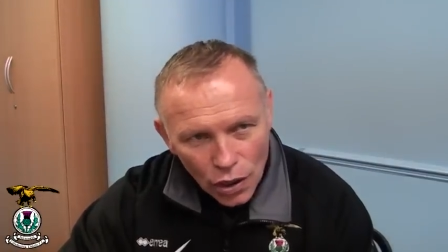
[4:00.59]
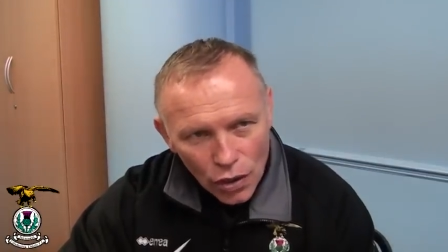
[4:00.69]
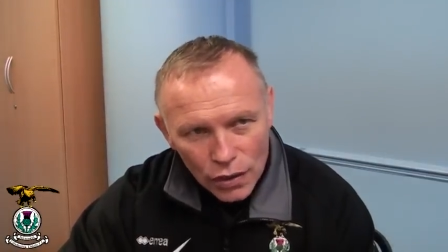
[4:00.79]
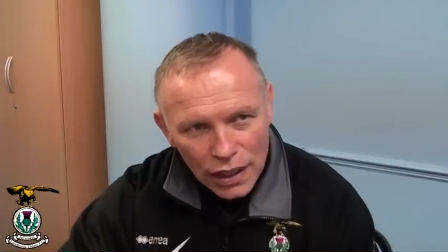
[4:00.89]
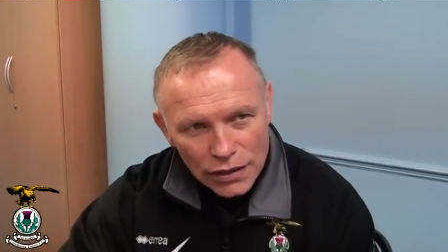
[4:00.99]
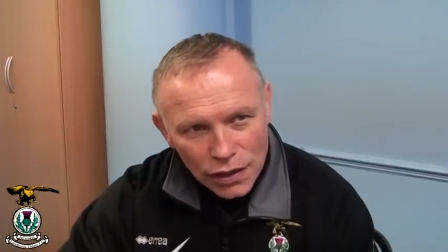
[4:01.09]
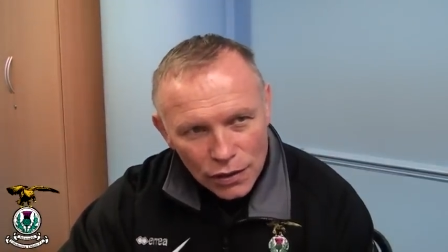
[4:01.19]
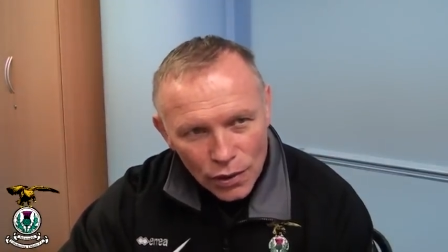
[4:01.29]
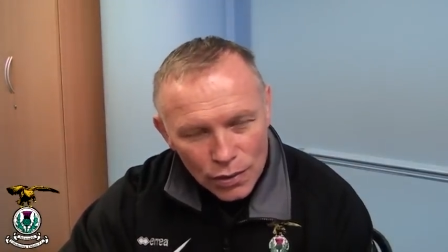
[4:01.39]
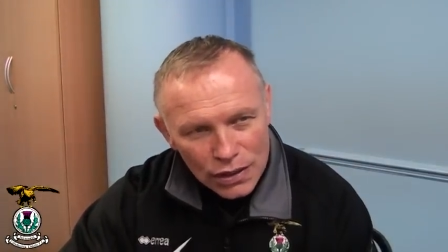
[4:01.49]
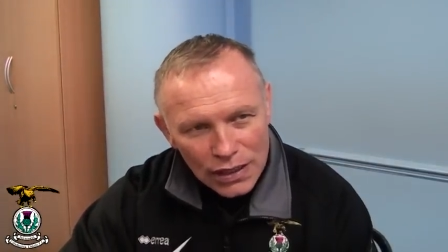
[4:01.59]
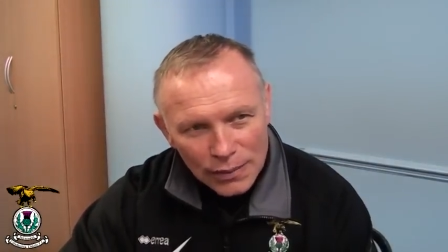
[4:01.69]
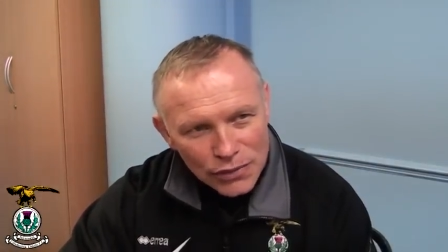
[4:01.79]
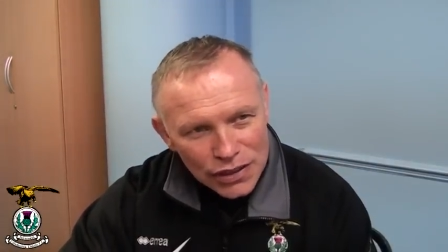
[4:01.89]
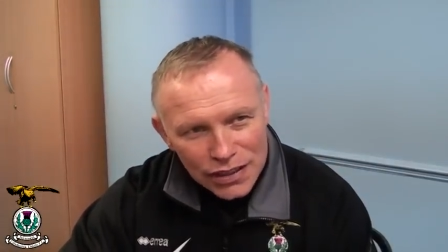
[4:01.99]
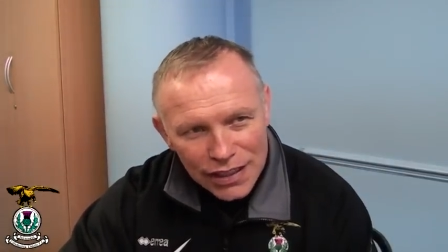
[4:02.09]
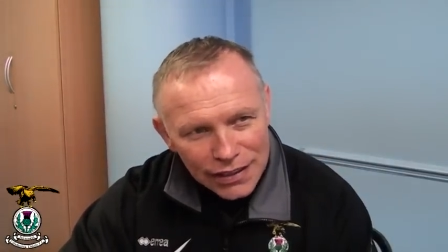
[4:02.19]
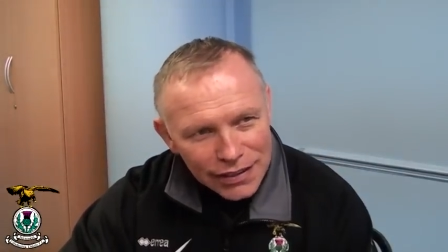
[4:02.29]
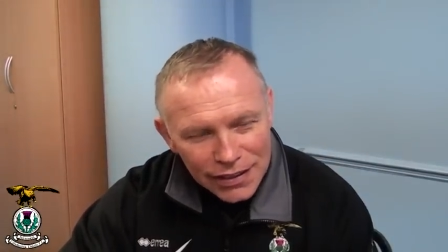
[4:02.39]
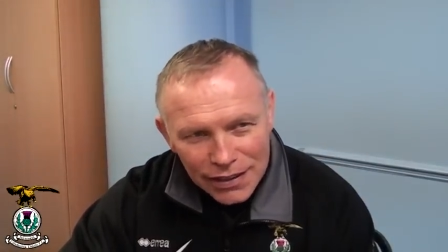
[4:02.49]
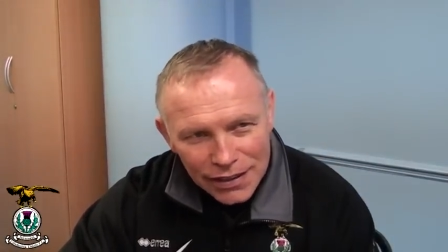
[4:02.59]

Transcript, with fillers: all kinds of goals, and I'm just saying,